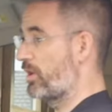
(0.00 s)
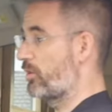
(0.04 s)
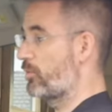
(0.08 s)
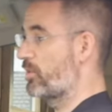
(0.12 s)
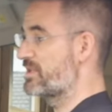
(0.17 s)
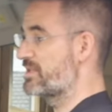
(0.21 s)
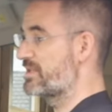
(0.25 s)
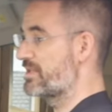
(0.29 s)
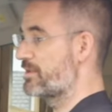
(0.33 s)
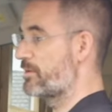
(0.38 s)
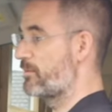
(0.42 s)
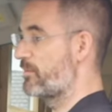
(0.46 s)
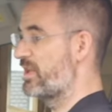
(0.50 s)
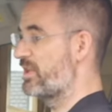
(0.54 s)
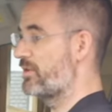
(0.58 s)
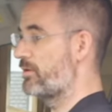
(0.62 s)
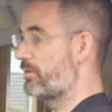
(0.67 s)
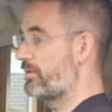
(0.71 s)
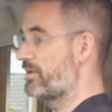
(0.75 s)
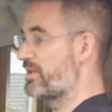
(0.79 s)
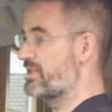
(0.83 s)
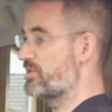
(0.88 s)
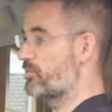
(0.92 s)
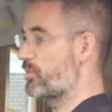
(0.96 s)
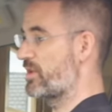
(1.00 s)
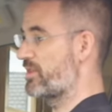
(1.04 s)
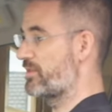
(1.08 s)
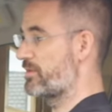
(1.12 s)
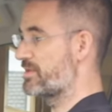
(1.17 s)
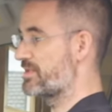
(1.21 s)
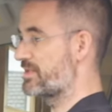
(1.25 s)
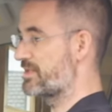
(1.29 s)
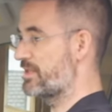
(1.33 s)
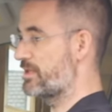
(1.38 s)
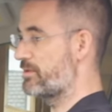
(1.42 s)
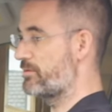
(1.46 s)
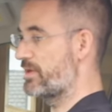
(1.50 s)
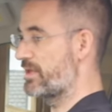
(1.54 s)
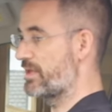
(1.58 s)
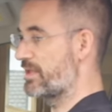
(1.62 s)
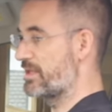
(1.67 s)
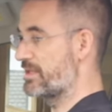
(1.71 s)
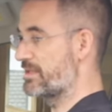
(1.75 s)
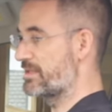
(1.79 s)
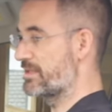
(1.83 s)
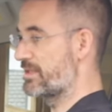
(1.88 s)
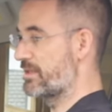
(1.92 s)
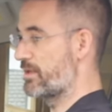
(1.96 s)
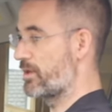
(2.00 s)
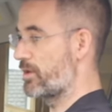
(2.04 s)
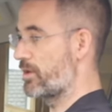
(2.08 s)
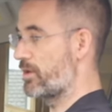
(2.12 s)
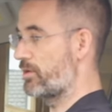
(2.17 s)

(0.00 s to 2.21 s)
what's in the middle is when the steering is